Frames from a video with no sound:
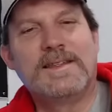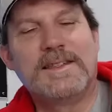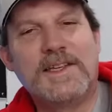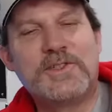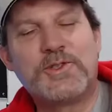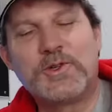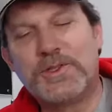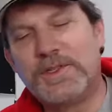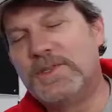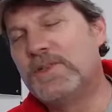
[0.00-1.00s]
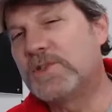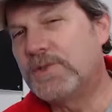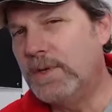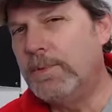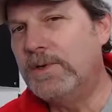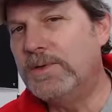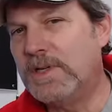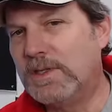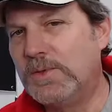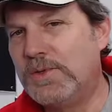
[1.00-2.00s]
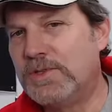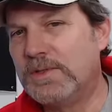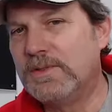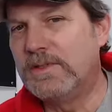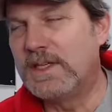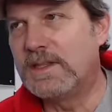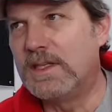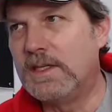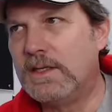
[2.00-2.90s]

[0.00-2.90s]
The distributor told you that